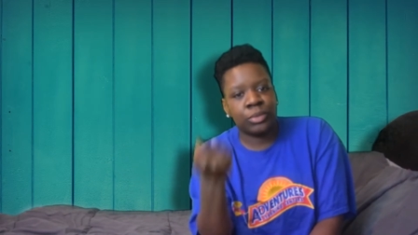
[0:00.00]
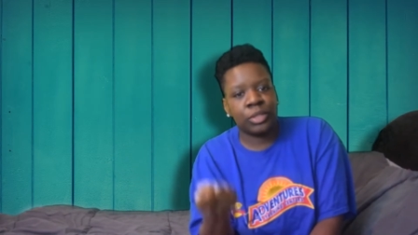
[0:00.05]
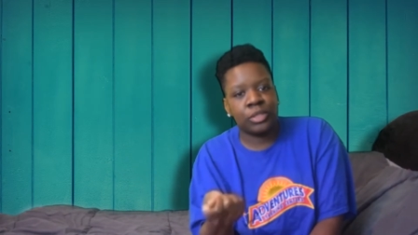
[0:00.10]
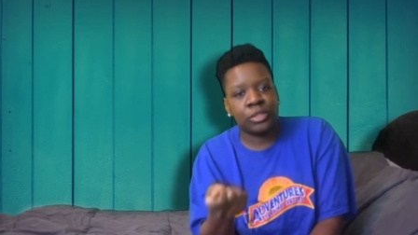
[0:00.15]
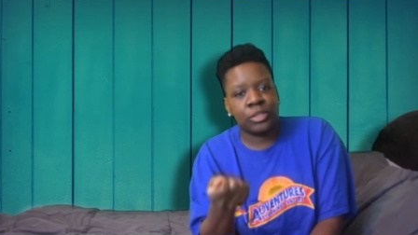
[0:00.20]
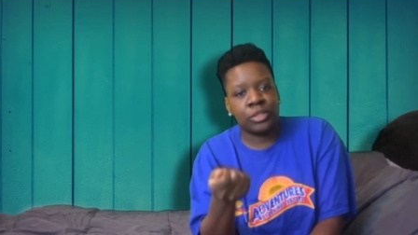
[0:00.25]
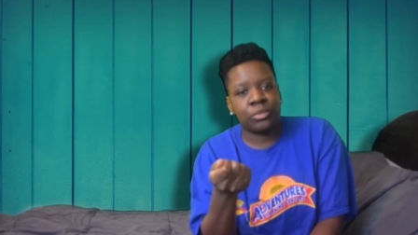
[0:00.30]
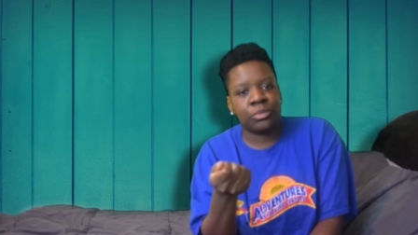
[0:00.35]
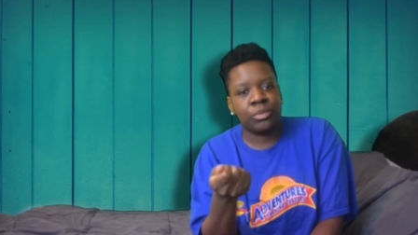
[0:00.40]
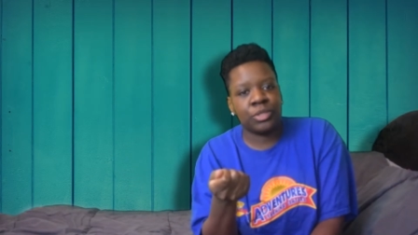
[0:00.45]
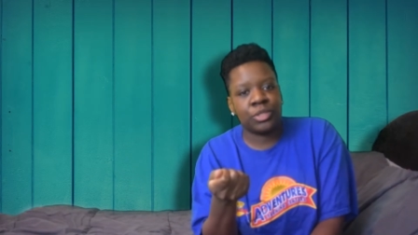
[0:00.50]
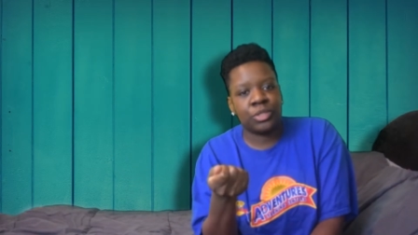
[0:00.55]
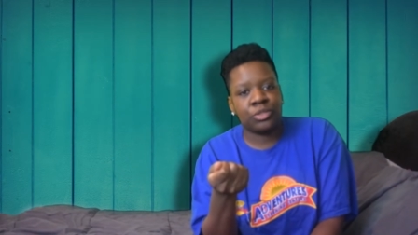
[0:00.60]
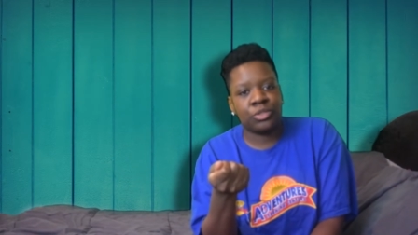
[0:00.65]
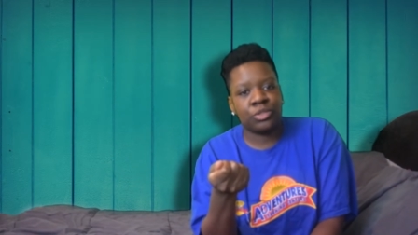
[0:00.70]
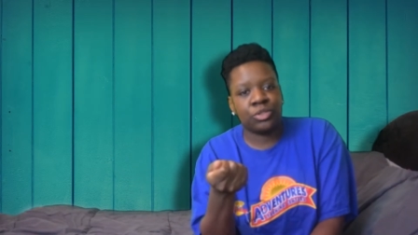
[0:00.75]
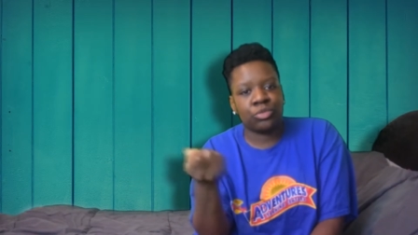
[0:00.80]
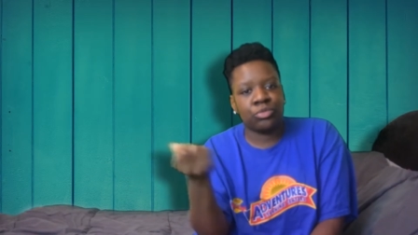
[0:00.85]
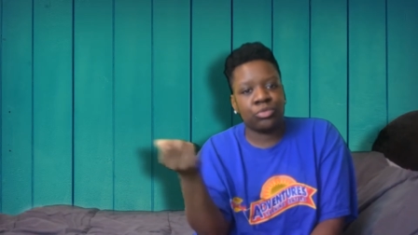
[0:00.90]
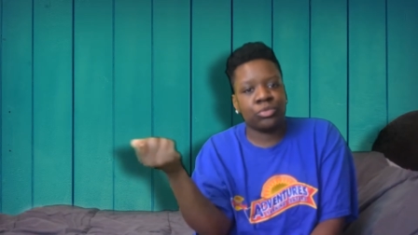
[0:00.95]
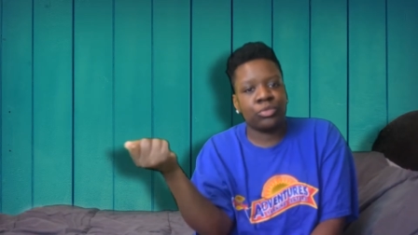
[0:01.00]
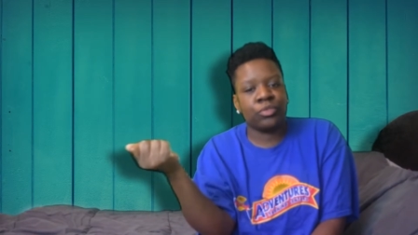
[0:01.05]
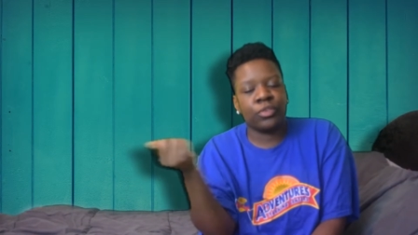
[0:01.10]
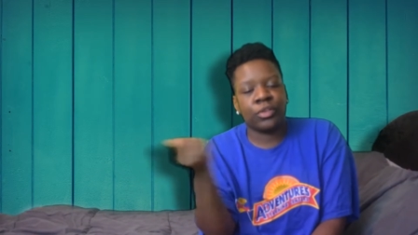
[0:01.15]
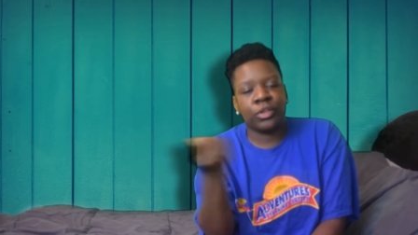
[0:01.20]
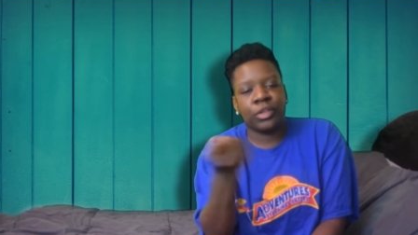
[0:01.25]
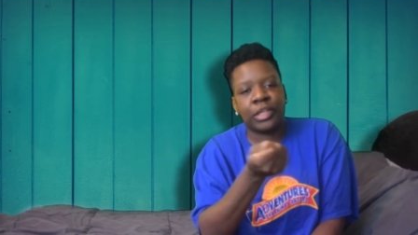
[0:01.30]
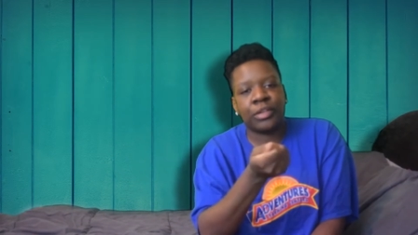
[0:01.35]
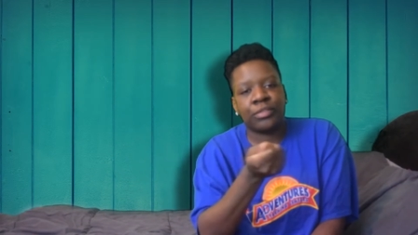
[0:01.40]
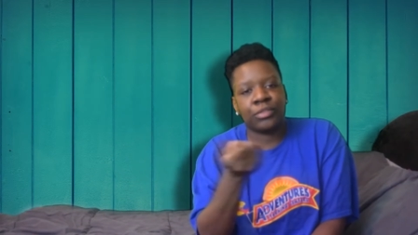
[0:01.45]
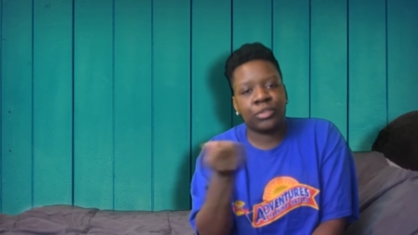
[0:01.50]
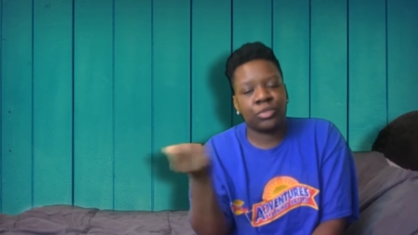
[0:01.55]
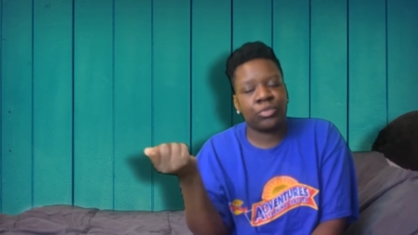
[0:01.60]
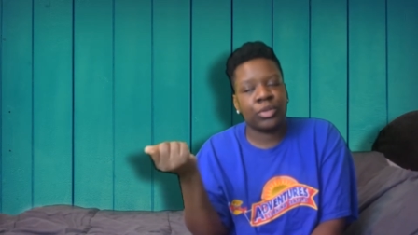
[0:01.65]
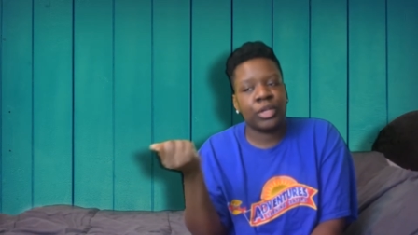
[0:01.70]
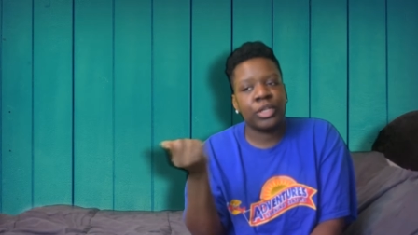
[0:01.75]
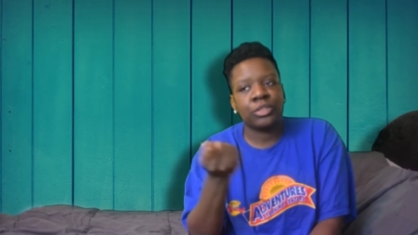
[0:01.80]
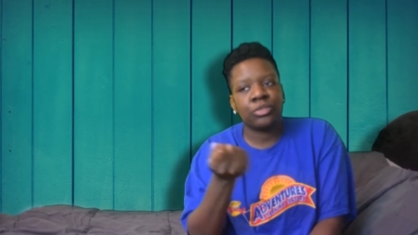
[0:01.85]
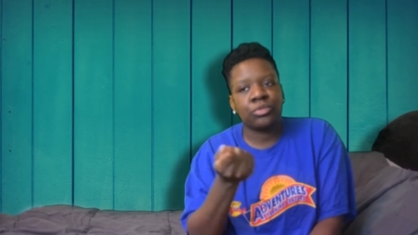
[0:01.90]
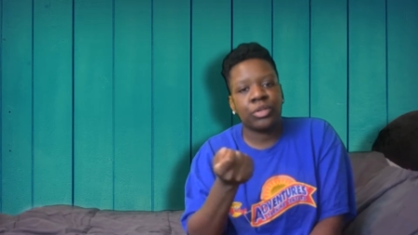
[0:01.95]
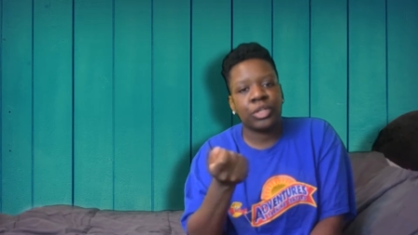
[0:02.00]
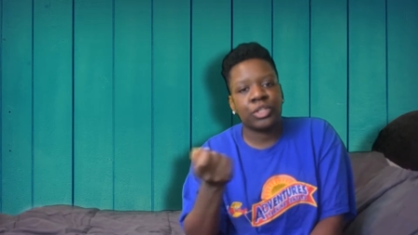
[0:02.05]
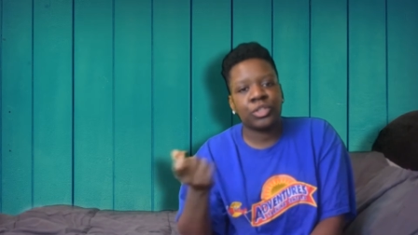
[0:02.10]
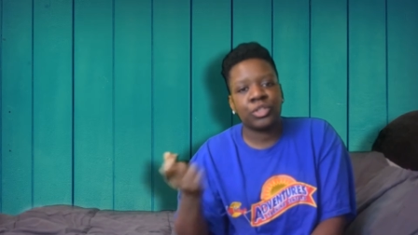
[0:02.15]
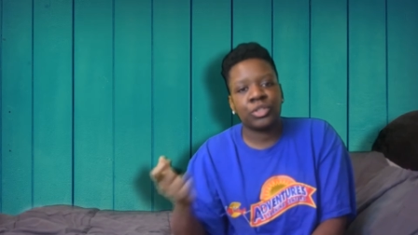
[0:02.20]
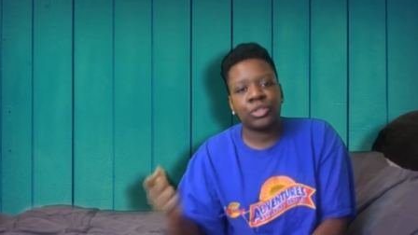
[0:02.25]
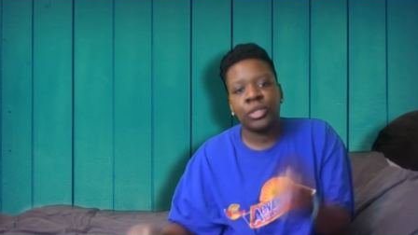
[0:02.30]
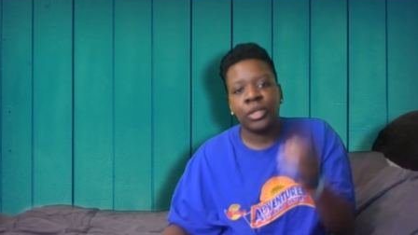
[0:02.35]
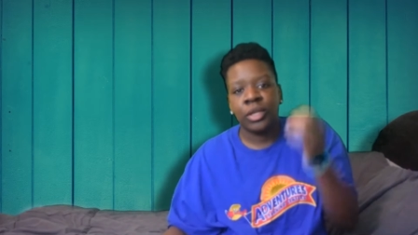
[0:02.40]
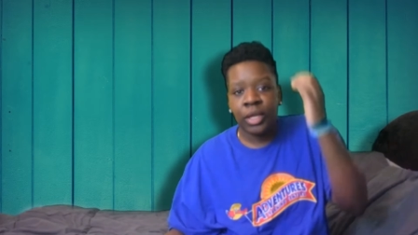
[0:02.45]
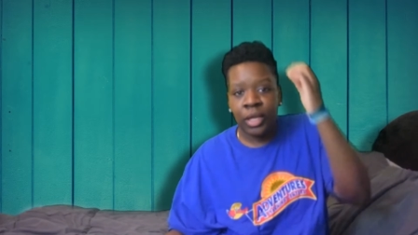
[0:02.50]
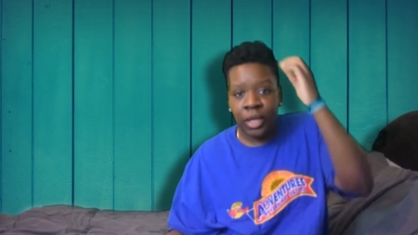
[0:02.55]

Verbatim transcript: because it's missing the screw for the left and right direction